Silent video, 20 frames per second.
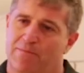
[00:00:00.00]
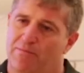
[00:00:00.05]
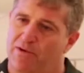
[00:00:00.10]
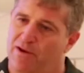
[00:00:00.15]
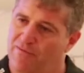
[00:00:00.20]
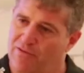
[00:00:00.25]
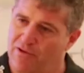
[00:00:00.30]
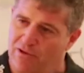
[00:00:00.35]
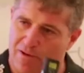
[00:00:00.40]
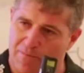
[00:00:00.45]

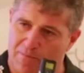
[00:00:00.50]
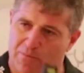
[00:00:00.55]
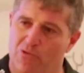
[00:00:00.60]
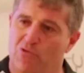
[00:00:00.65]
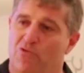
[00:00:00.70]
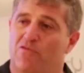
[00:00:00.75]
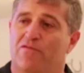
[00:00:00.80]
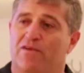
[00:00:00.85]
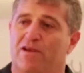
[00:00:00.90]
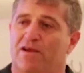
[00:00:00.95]
But if they've got
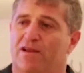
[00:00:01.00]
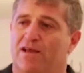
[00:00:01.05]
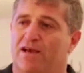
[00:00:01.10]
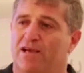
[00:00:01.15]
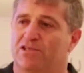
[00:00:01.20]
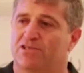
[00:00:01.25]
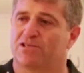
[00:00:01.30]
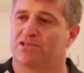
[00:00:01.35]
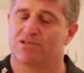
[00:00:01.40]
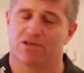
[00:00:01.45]
poor
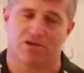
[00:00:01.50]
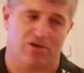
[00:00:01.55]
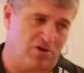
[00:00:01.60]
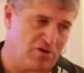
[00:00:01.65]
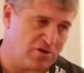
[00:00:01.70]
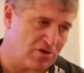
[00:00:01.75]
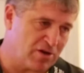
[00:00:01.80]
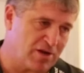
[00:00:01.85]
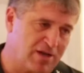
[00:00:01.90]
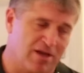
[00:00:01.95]
foundations,
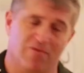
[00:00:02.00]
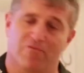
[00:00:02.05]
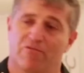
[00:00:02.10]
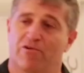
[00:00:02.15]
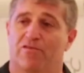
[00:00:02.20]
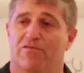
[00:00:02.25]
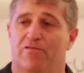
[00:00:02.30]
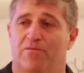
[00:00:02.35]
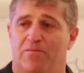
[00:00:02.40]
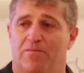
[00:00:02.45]
you've got to get
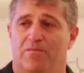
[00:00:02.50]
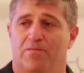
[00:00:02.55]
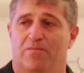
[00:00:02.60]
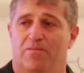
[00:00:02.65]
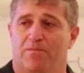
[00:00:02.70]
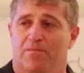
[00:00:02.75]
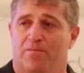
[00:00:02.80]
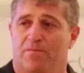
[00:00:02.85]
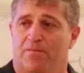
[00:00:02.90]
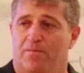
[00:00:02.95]
rid of them.
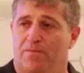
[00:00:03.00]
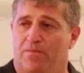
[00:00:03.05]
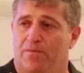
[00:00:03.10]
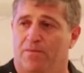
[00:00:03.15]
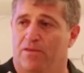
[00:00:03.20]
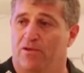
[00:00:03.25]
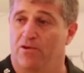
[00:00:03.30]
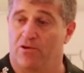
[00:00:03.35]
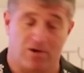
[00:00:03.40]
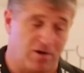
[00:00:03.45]

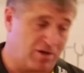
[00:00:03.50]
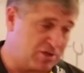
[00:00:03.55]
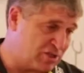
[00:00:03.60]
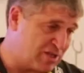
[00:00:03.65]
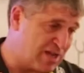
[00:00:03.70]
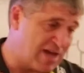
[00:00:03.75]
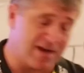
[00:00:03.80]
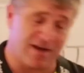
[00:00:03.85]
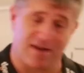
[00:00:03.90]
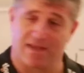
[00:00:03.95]
You've got to
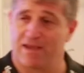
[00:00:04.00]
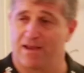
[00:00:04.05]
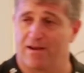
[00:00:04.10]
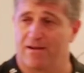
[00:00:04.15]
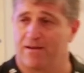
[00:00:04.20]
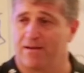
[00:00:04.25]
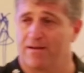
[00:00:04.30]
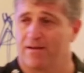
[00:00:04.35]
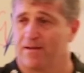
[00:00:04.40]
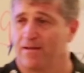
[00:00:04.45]
start
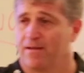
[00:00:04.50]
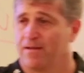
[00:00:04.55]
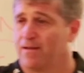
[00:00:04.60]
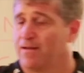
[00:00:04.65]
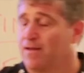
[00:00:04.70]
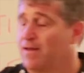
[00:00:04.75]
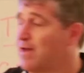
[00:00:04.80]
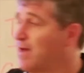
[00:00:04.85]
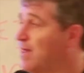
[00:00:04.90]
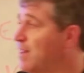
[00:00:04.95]
again.
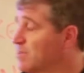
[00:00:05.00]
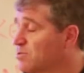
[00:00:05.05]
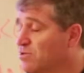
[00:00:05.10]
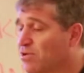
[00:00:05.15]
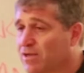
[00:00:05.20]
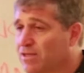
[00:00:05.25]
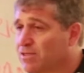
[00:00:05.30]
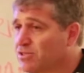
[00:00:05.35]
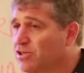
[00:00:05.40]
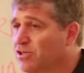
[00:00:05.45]
And that's
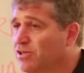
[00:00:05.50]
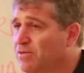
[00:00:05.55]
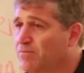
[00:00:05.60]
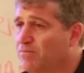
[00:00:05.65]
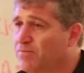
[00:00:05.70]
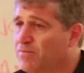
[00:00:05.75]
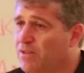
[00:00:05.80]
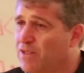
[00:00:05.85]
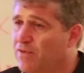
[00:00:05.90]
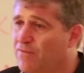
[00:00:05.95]
like a team.
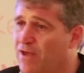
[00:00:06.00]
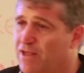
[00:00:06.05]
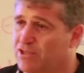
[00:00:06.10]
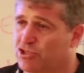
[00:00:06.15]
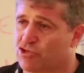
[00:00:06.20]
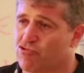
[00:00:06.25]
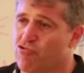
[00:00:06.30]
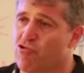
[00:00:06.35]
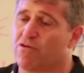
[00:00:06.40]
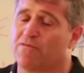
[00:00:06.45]
It
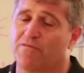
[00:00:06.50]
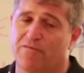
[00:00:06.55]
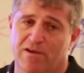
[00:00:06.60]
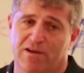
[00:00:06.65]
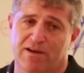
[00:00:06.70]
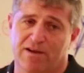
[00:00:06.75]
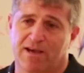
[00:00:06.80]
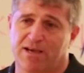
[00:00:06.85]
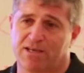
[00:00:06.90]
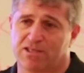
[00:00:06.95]
has strong
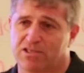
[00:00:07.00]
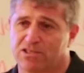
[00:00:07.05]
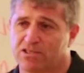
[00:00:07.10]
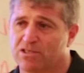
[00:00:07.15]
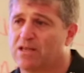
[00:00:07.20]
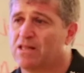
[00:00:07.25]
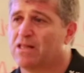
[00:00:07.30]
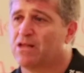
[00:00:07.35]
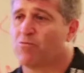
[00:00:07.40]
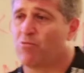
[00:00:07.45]

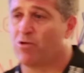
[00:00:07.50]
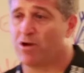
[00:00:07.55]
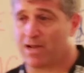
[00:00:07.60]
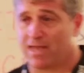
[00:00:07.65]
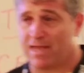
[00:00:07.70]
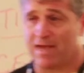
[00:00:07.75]
foundations. When